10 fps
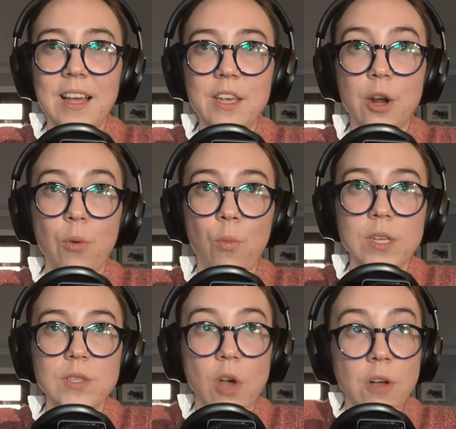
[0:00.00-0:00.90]
you know,
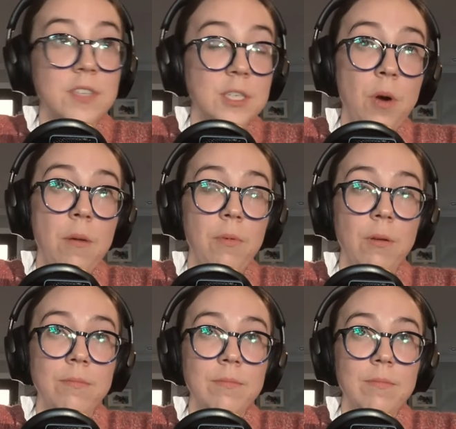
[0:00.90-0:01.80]
what solves this
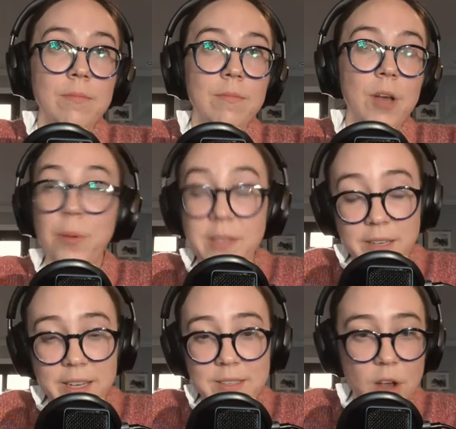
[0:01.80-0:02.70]
problem
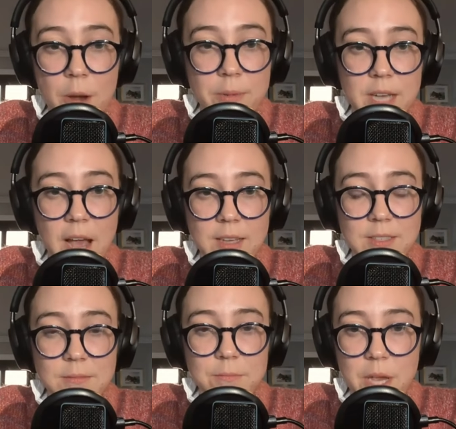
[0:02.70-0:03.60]
completely is a carbon
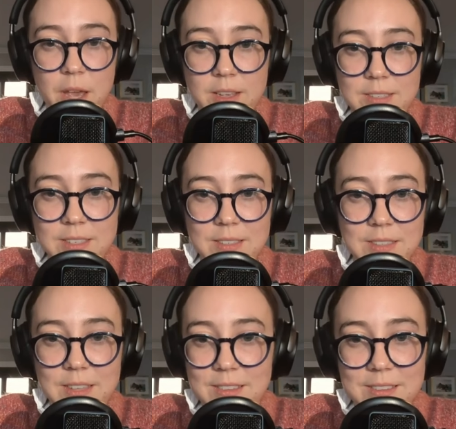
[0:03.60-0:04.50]
tax, because
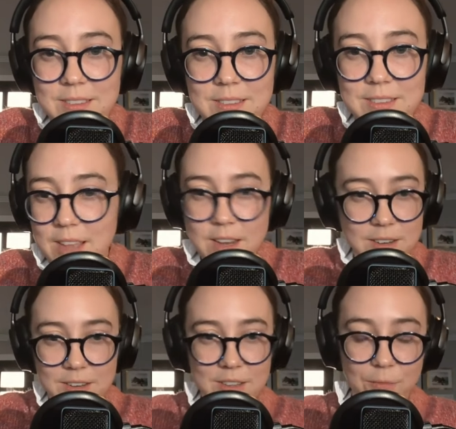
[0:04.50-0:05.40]

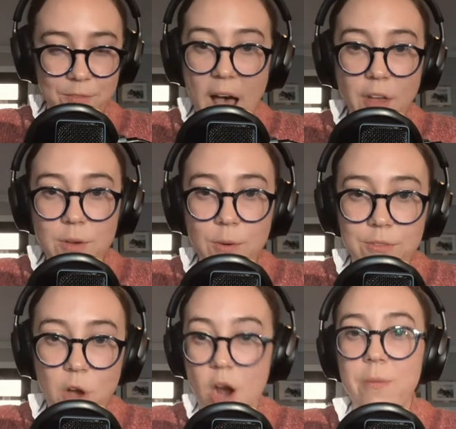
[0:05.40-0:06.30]
then the value
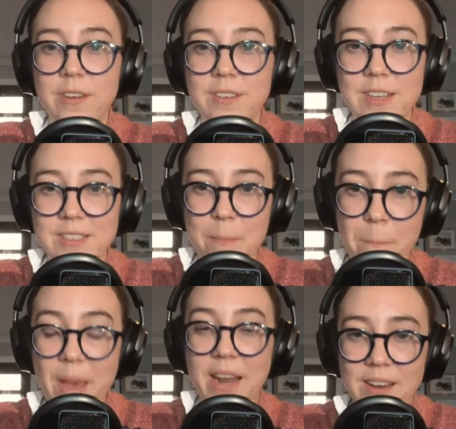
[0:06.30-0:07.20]
of carbon is
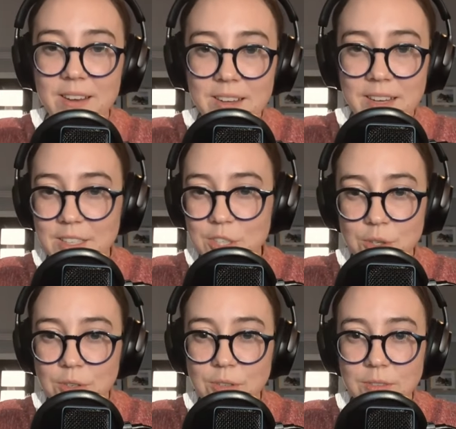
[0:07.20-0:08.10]
embedded
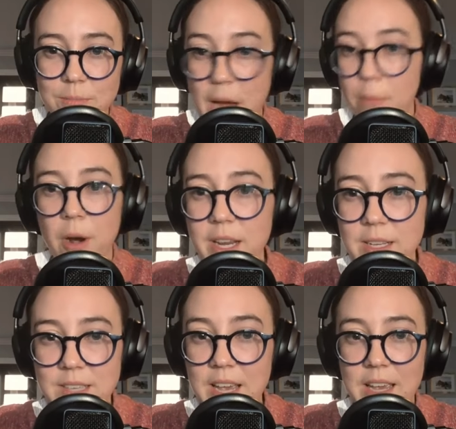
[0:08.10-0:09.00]
into power
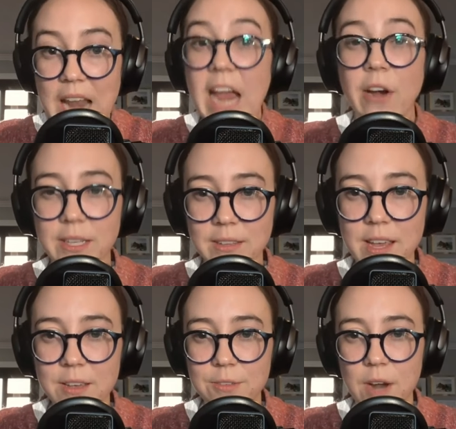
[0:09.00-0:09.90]
markets
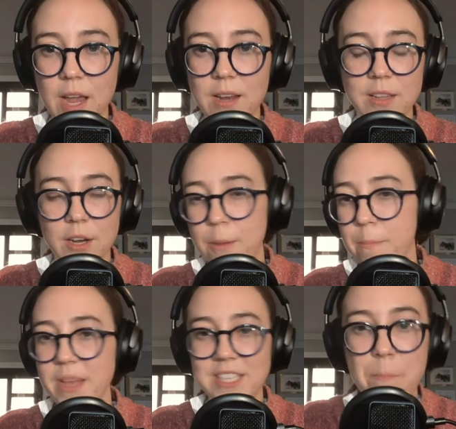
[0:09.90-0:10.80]
inherently, right?
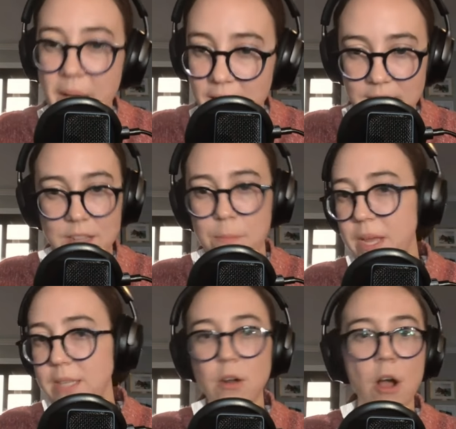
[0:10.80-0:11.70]
It's embedded into the
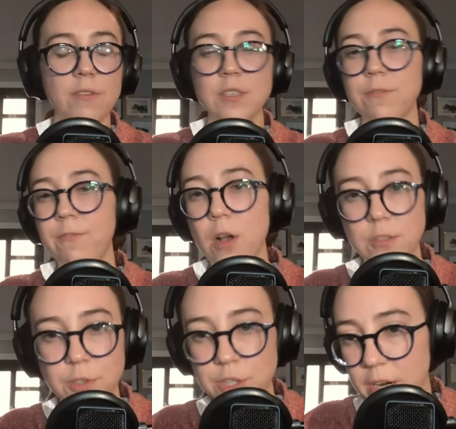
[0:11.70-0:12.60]
bids and offers of
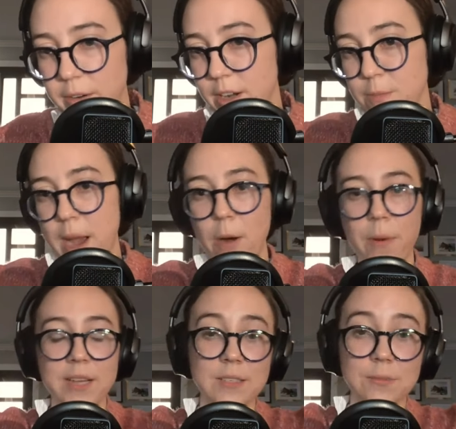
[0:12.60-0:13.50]
fossil fuel generators. Power
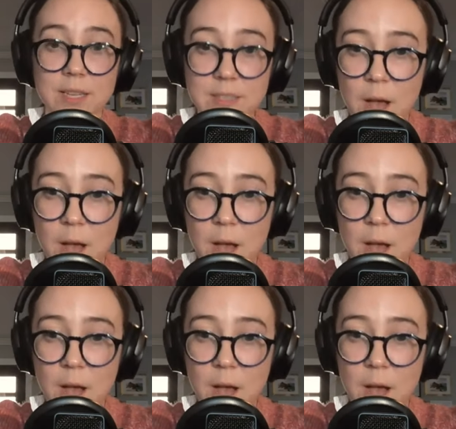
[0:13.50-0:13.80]
prices rise